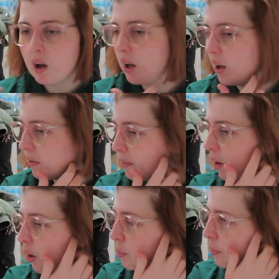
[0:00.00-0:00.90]
I'm
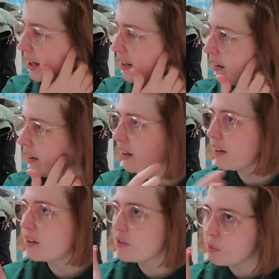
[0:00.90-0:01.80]
hoping
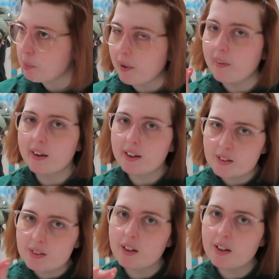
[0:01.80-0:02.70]
like Dubai
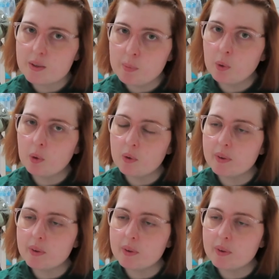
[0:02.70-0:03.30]
size mall,